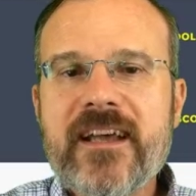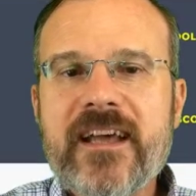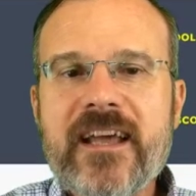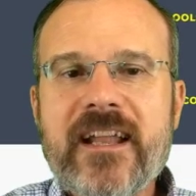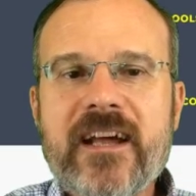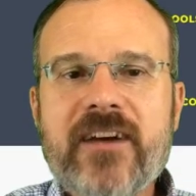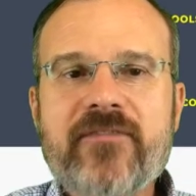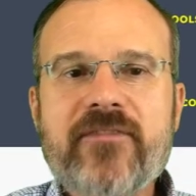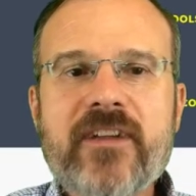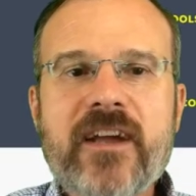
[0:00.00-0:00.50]

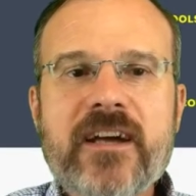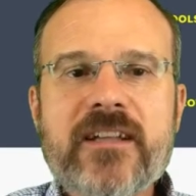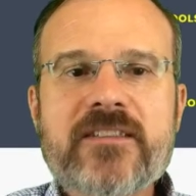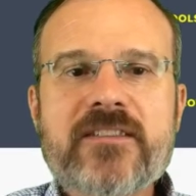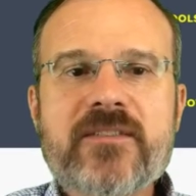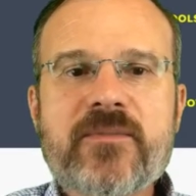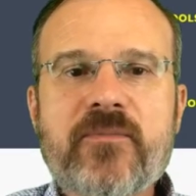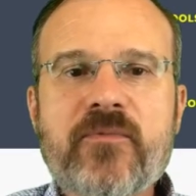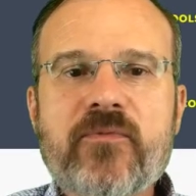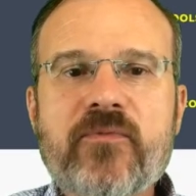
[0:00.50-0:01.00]
And I've got
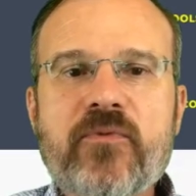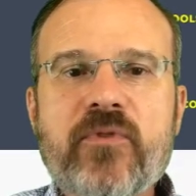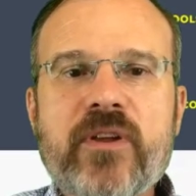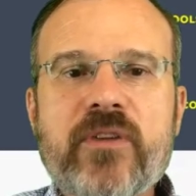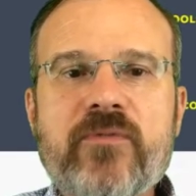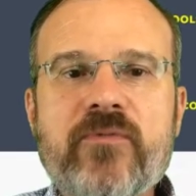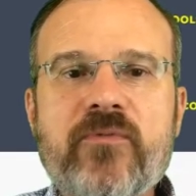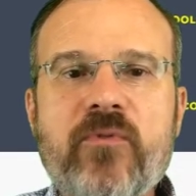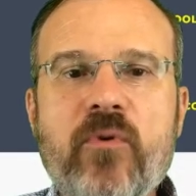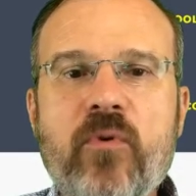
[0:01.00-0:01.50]
some
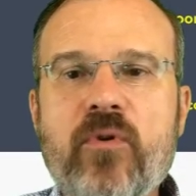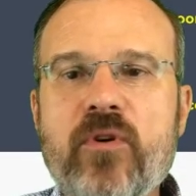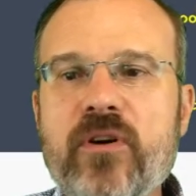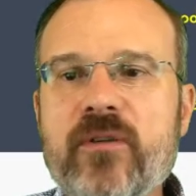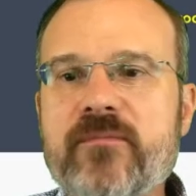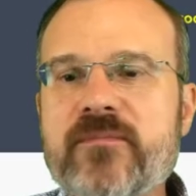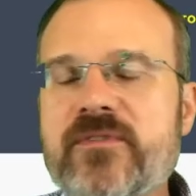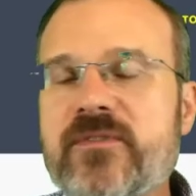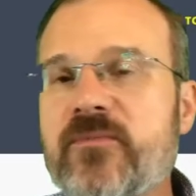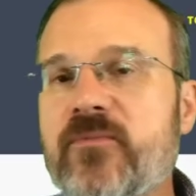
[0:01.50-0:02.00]
free
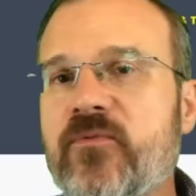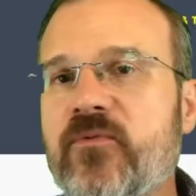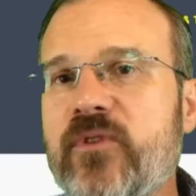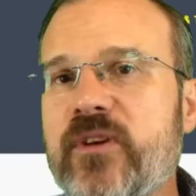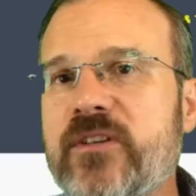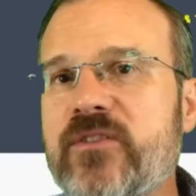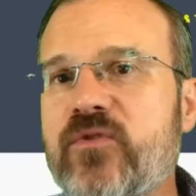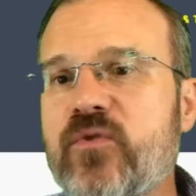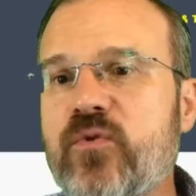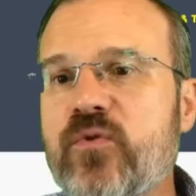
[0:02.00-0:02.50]
forms, some
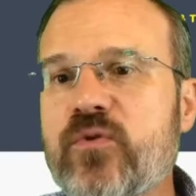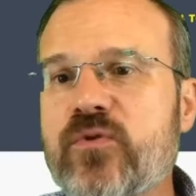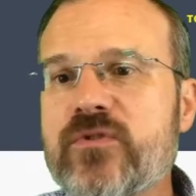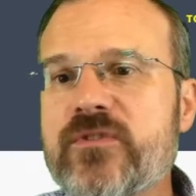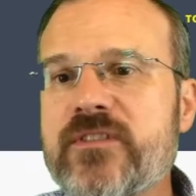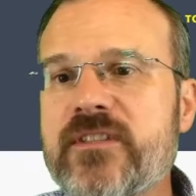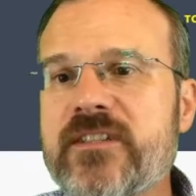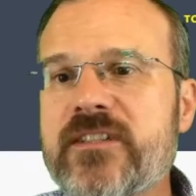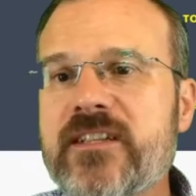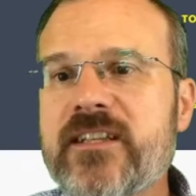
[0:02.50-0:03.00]
free tools.
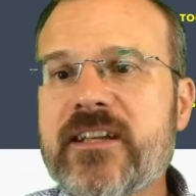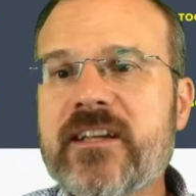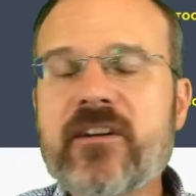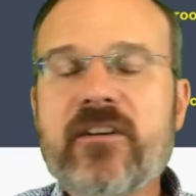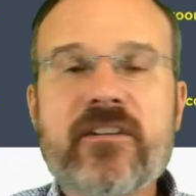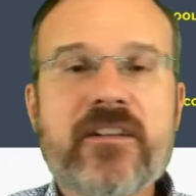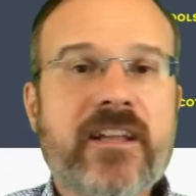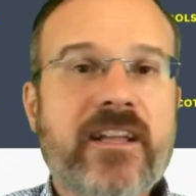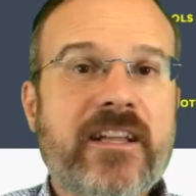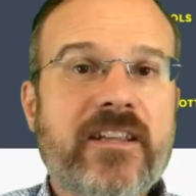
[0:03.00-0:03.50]
Just click
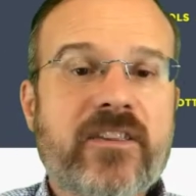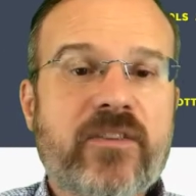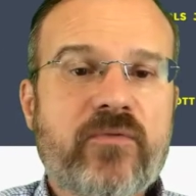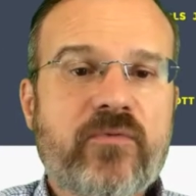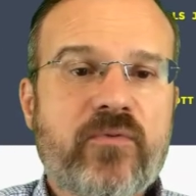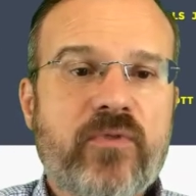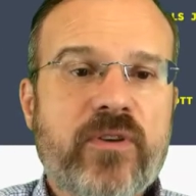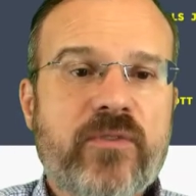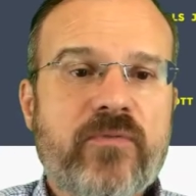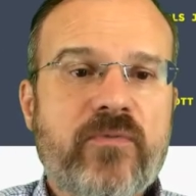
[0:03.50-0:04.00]
on Get the
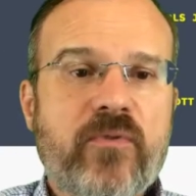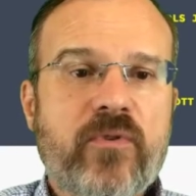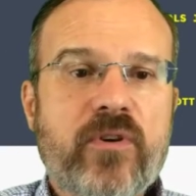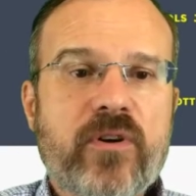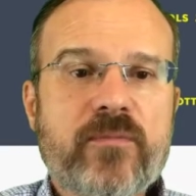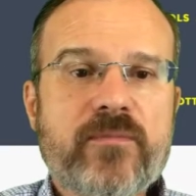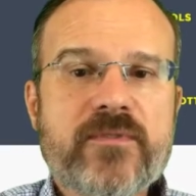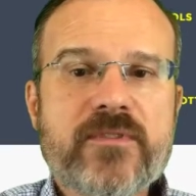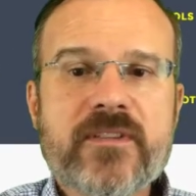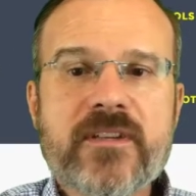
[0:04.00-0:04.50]
Free
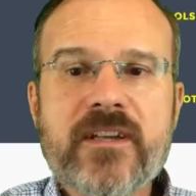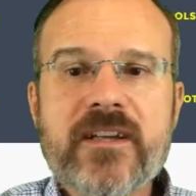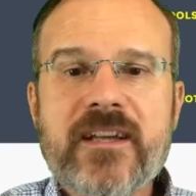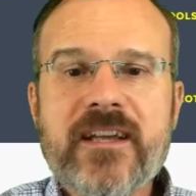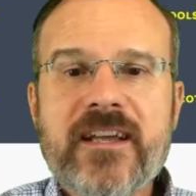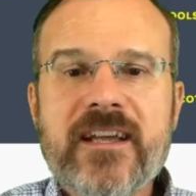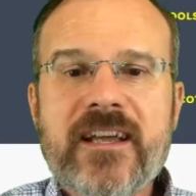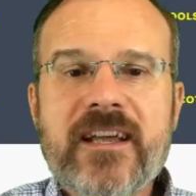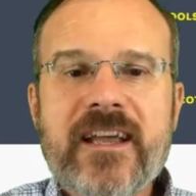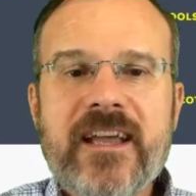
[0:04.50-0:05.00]
Forms.
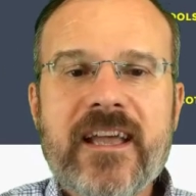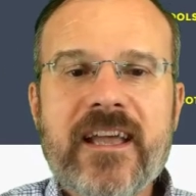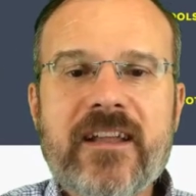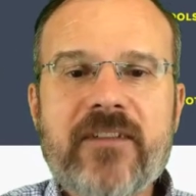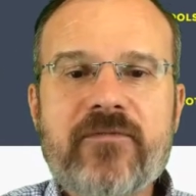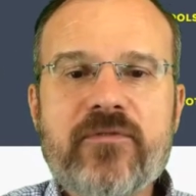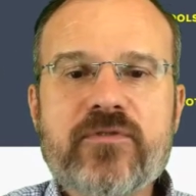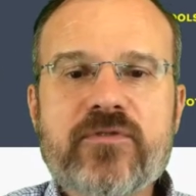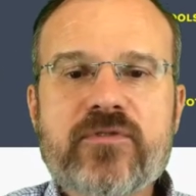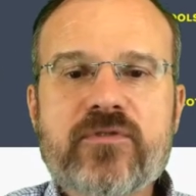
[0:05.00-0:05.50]
And
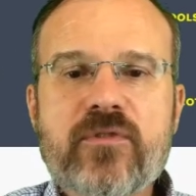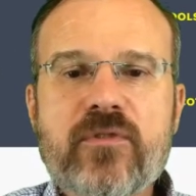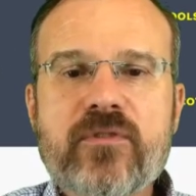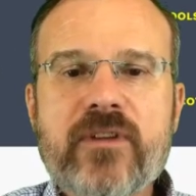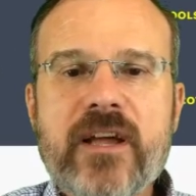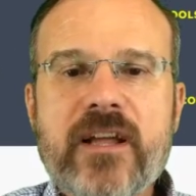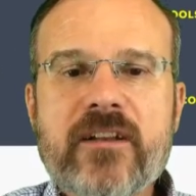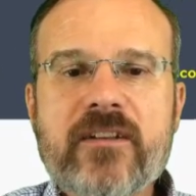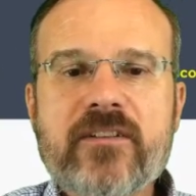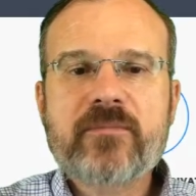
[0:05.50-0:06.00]
if you scroll
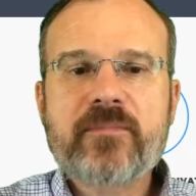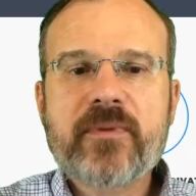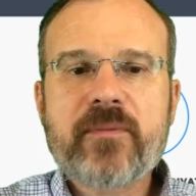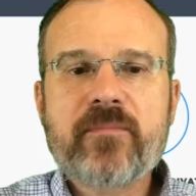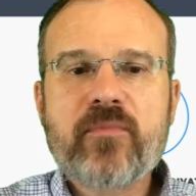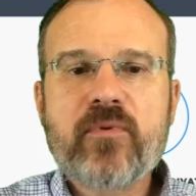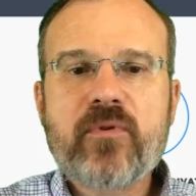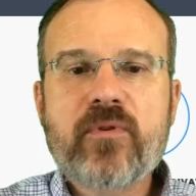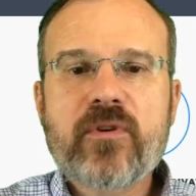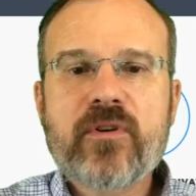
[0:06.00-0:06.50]
down a bit
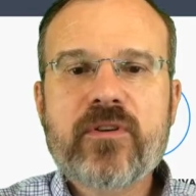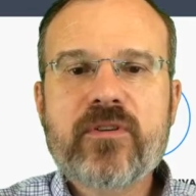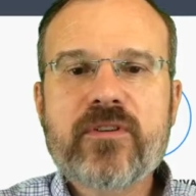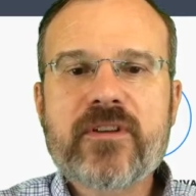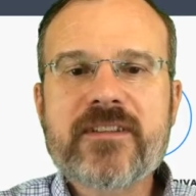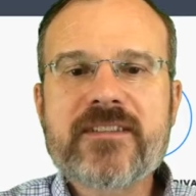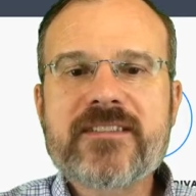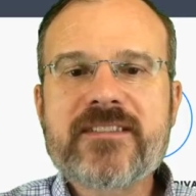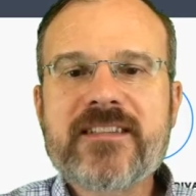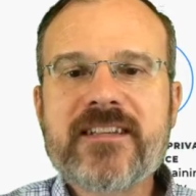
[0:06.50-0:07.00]
more, you
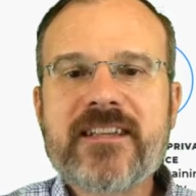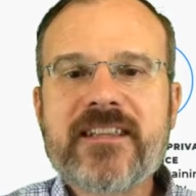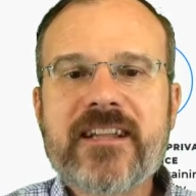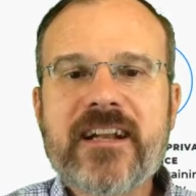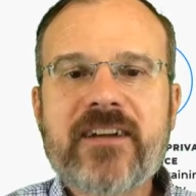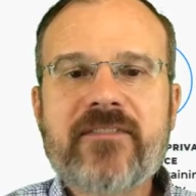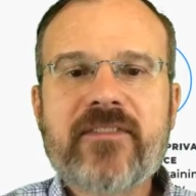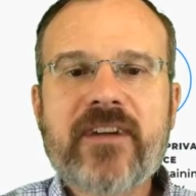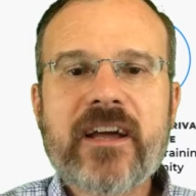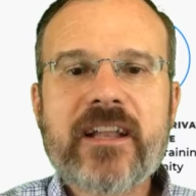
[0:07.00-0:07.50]
can see that
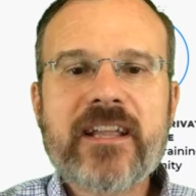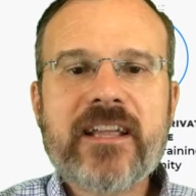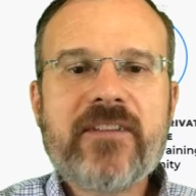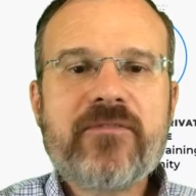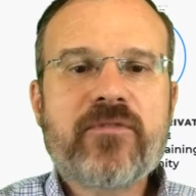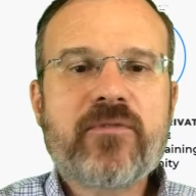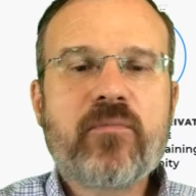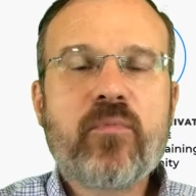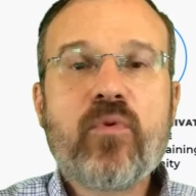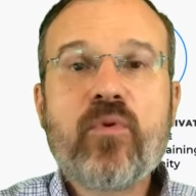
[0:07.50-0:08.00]
I've got
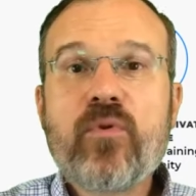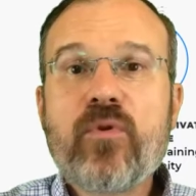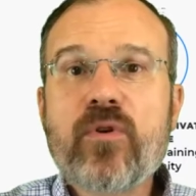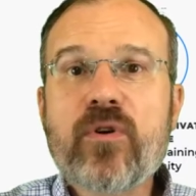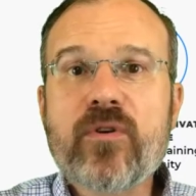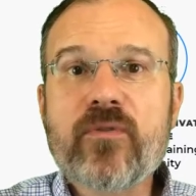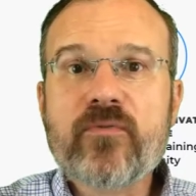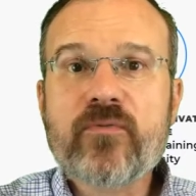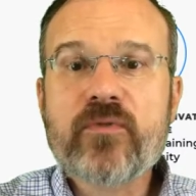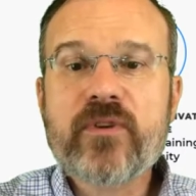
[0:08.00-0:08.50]
even
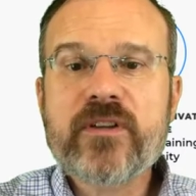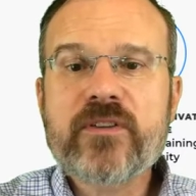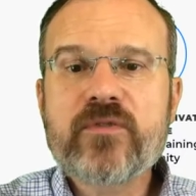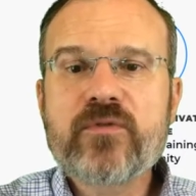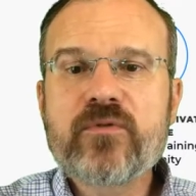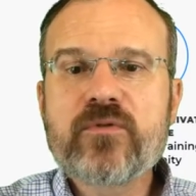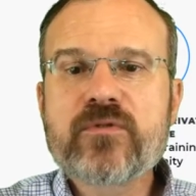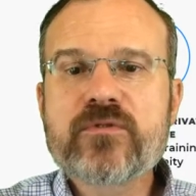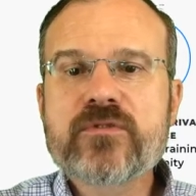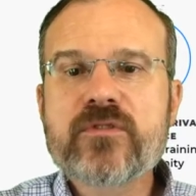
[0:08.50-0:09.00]
more free
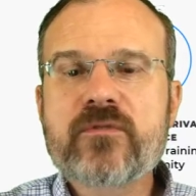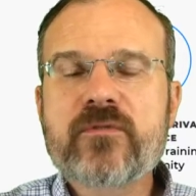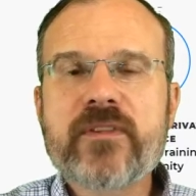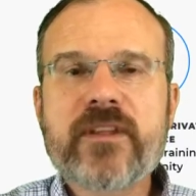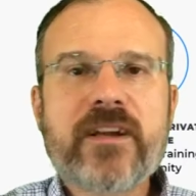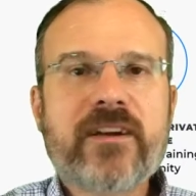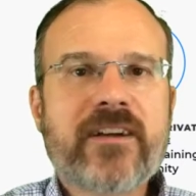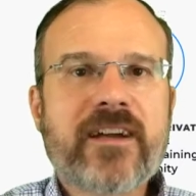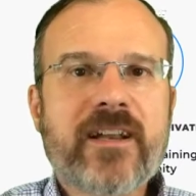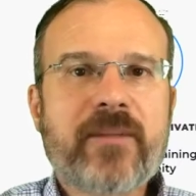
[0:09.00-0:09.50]
tools over there.